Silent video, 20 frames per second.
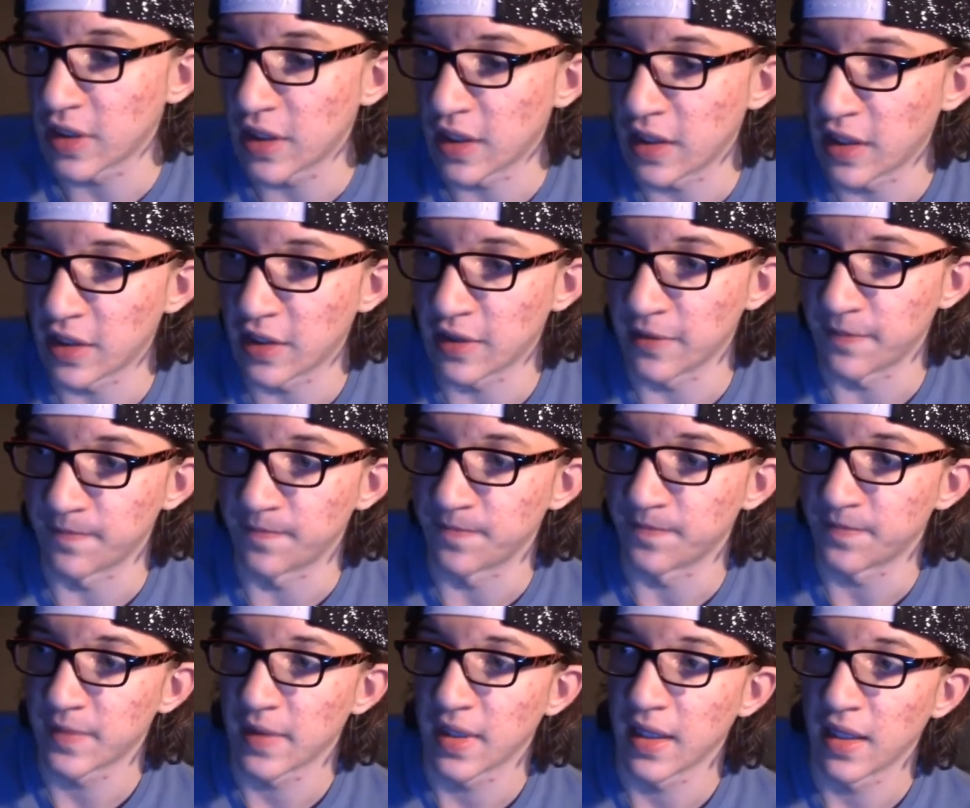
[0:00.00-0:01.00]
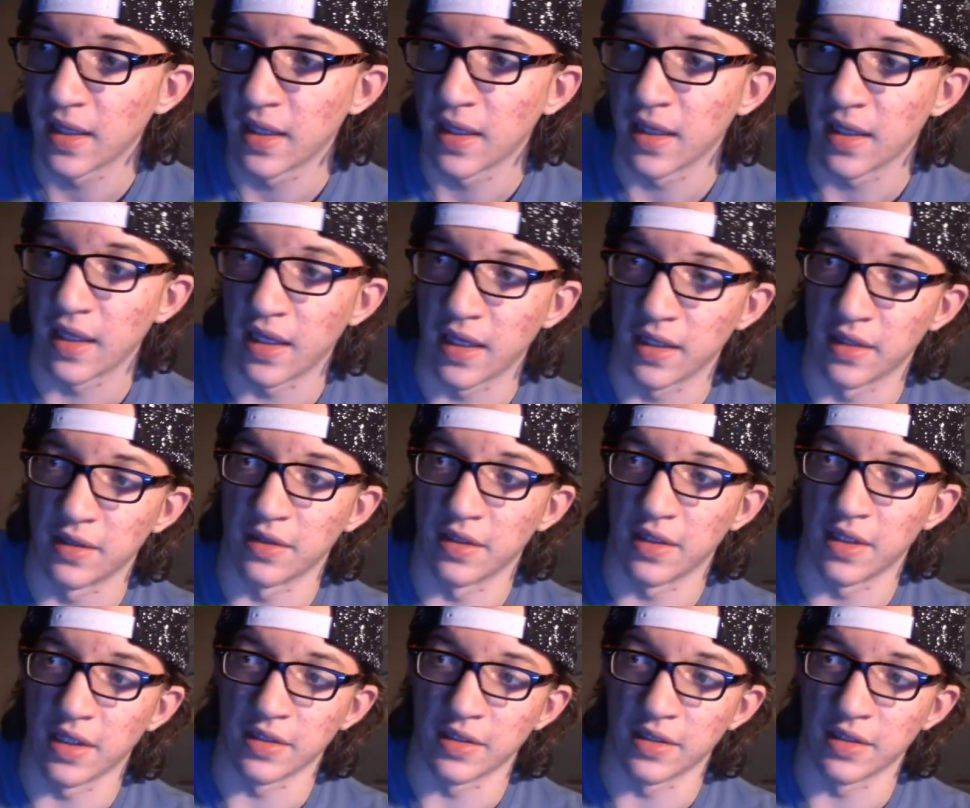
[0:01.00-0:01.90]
um and and